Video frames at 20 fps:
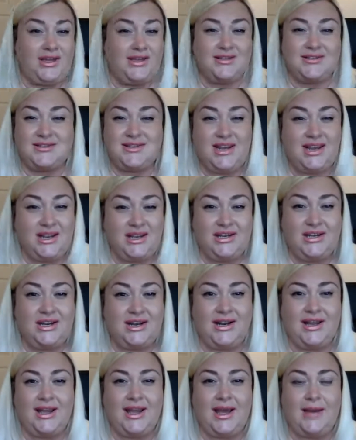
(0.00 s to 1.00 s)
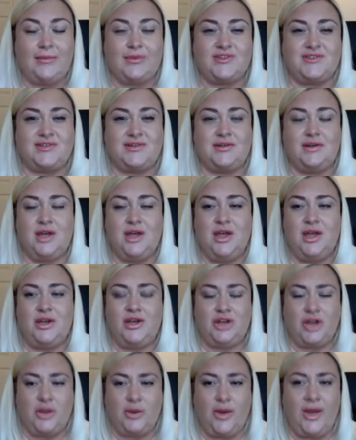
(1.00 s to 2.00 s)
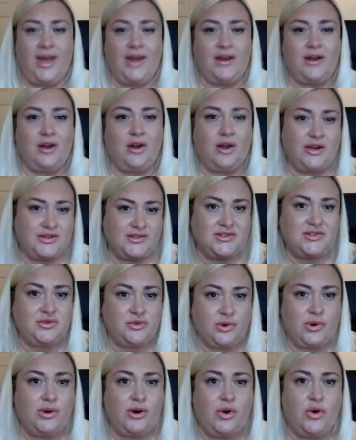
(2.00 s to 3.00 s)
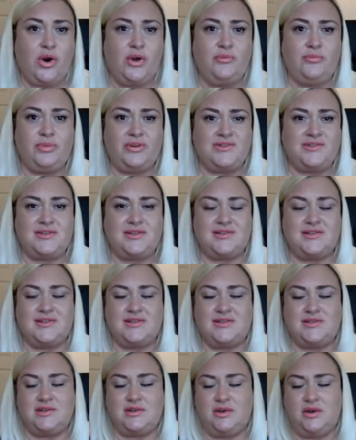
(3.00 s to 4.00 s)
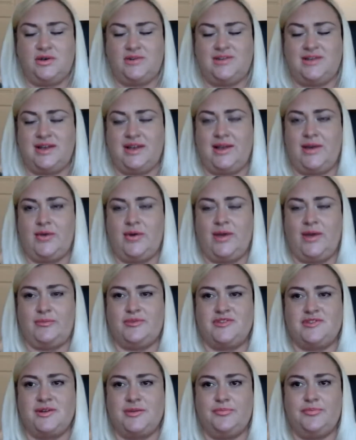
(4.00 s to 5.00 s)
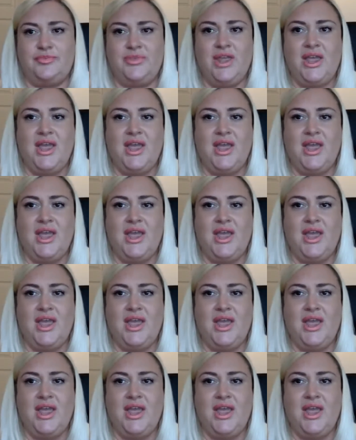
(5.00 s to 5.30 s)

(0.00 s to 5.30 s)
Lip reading: continually analyze through our own businesses selling on Amazon.